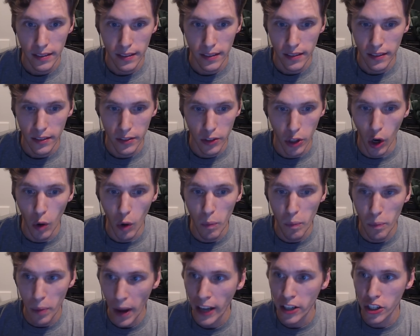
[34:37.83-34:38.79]
No
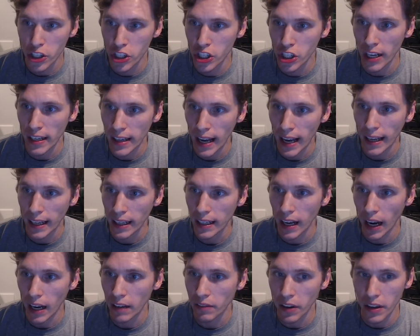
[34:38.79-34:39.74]
bed shit naked
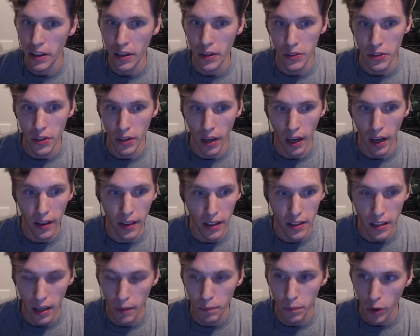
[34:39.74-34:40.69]
guy videos, okay? That
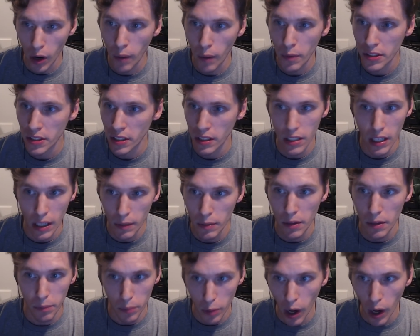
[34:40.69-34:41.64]
I promise it's gonna be a
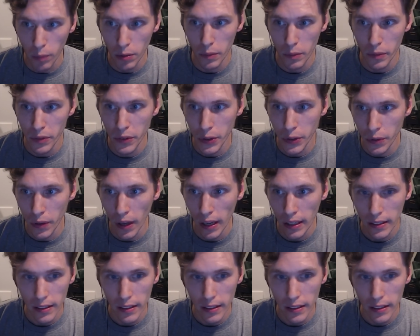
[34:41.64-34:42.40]
problem if you do that.